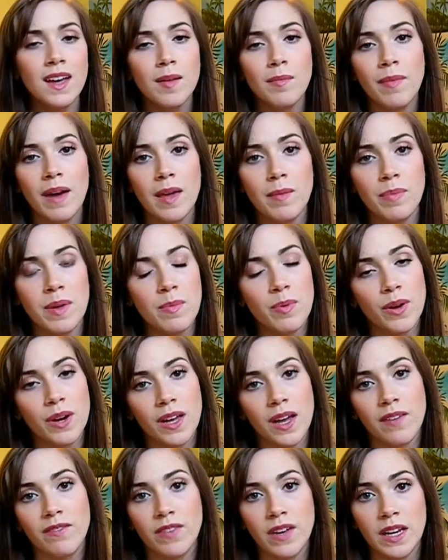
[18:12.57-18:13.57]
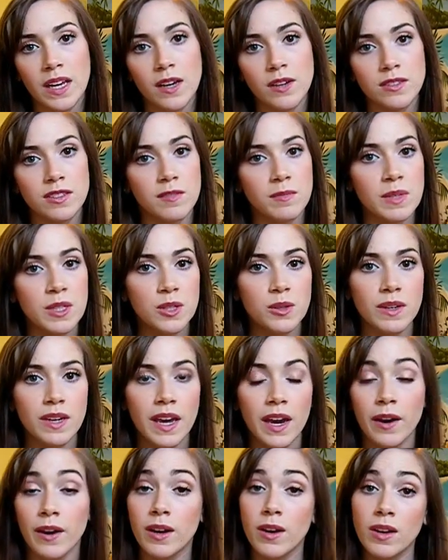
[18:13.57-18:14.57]
might be putting up videos of me doing
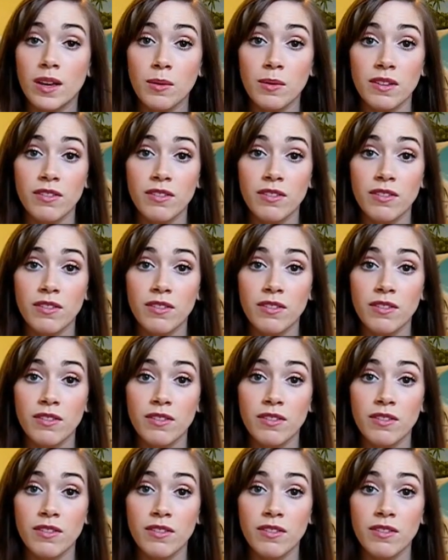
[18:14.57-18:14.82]
karaoke